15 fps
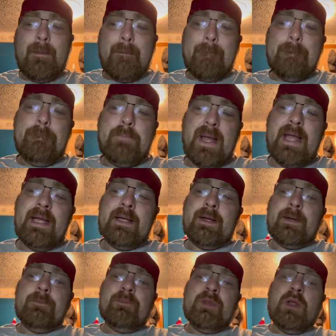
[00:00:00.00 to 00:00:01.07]

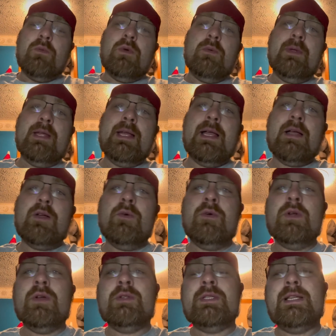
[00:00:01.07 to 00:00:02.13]
Banger. What we got going
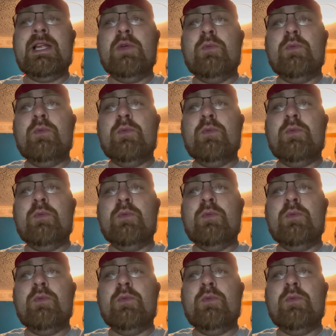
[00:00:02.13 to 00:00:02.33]
on today?